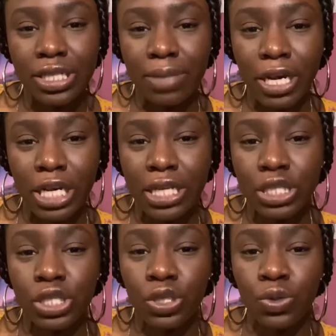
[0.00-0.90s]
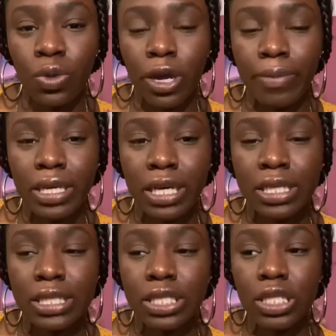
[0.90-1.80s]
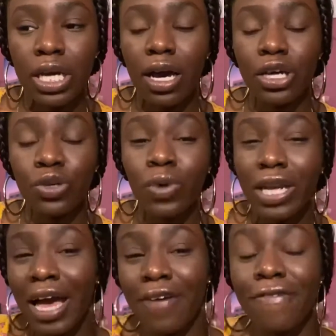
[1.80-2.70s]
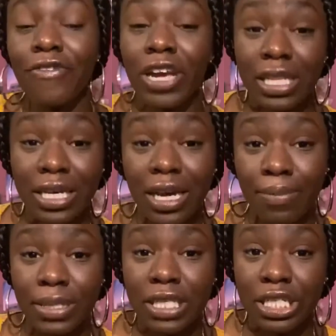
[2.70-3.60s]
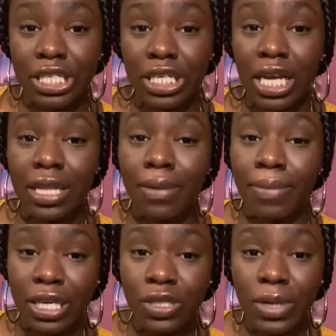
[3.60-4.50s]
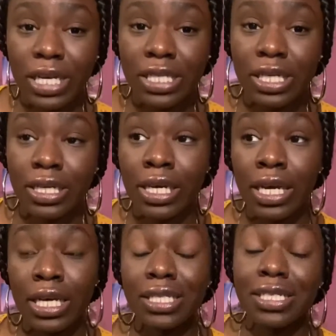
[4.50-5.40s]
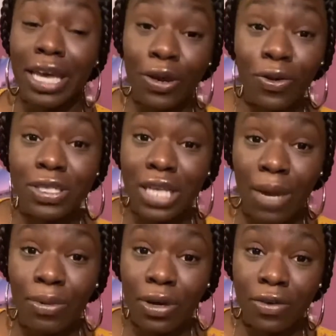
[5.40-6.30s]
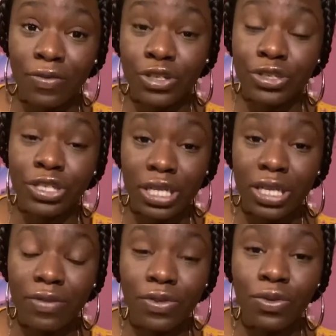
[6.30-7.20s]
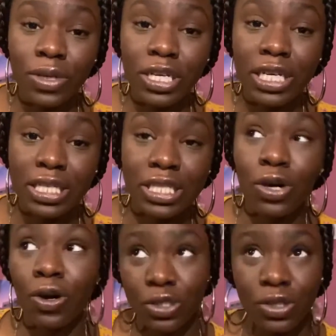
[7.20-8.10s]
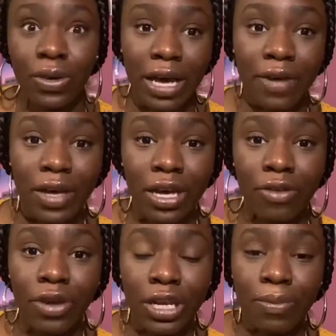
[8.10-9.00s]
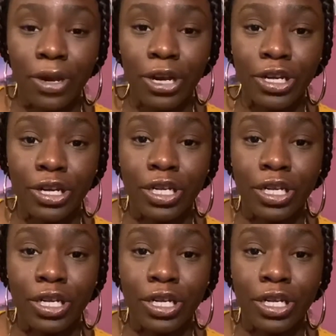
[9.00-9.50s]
about it as you are, because you want to have friendly competition. And the best way to stay on top of your shit, if you would, is to also have a running partner,